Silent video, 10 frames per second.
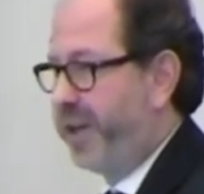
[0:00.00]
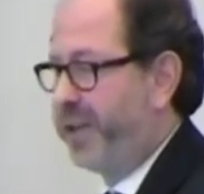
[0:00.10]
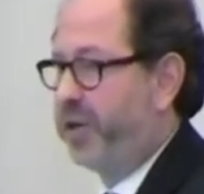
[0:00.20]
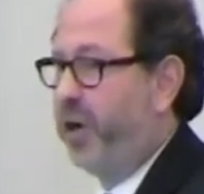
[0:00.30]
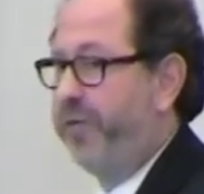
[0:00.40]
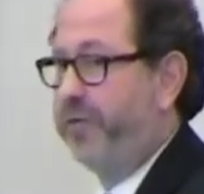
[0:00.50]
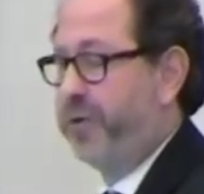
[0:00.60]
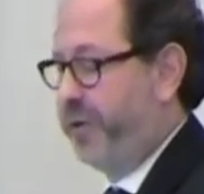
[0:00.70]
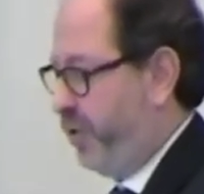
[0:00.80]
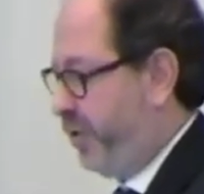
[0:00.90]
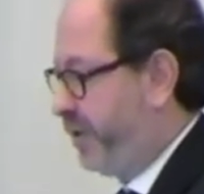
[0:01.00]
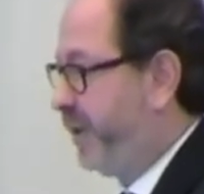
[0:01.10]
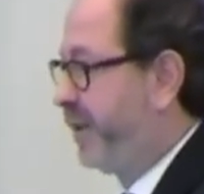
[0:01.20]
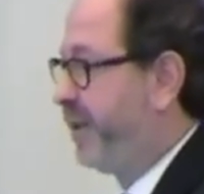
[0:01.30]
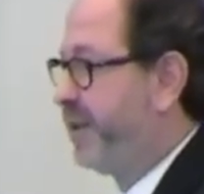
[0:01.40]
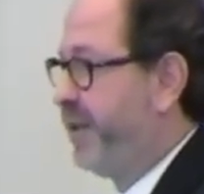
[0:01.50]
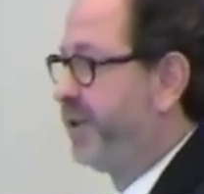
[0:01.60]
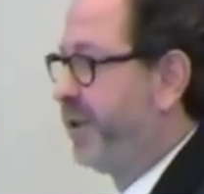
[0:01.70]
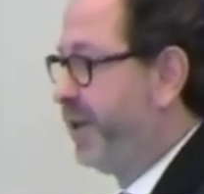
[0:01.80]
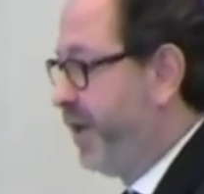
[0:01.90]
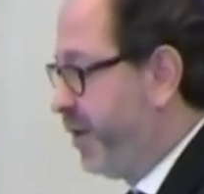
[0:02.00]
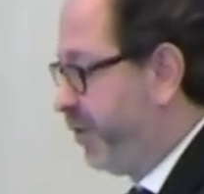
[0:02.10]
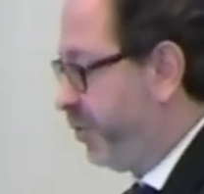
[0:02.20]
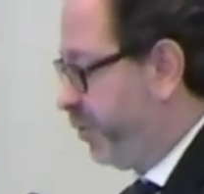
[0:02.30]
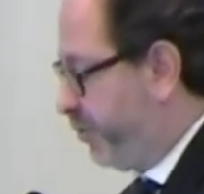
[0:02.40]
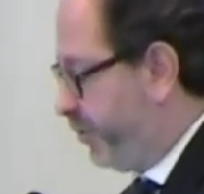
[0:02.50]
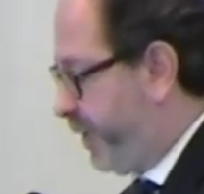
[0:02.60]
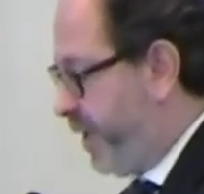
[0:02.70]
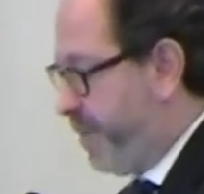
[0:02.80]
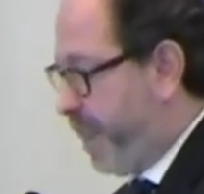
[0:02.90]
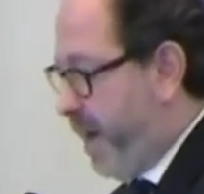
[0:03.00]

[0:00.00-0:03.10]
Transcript: and the comfort zones that is easy to, to see,